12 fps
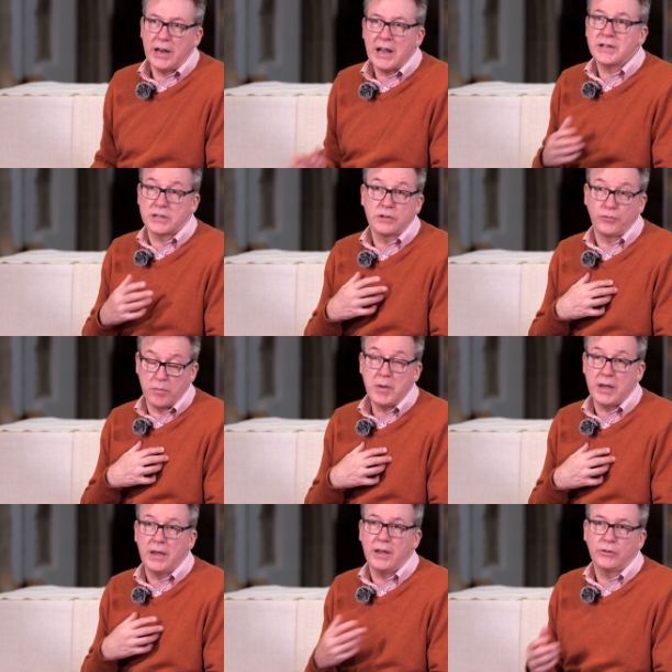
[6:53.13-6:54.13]
in essence, for
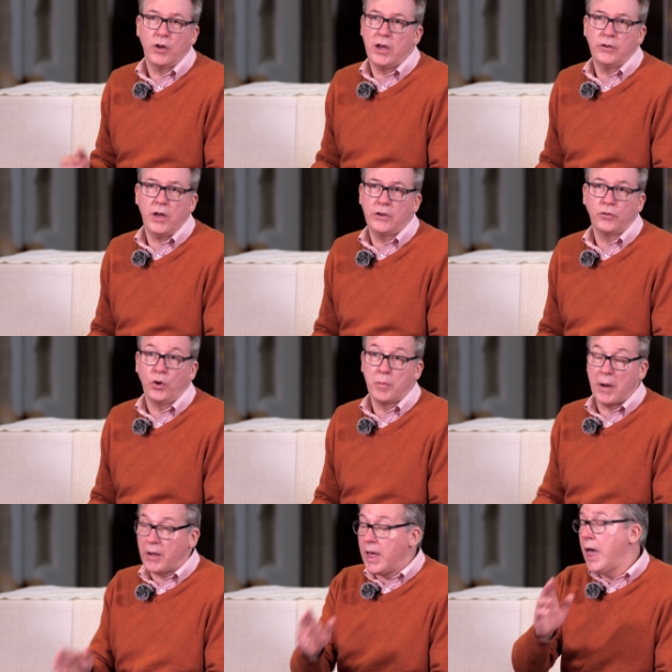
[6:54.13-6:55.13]
me, is, is all
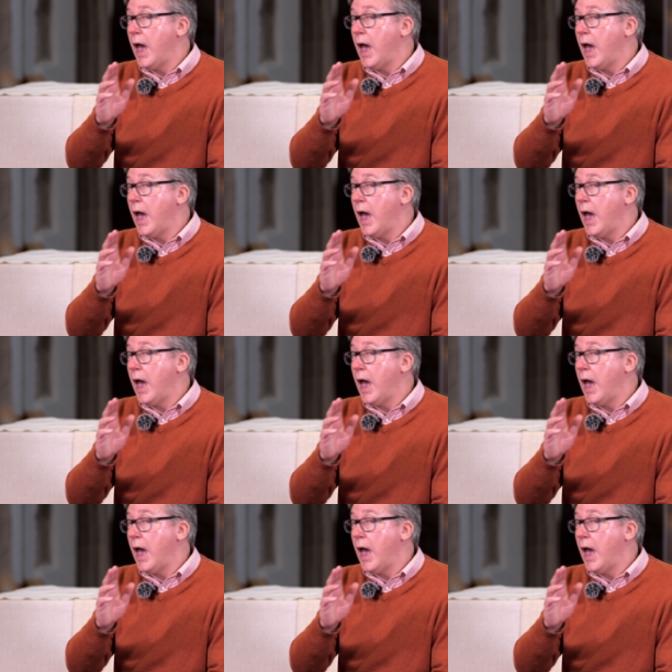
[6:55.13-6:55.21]
about.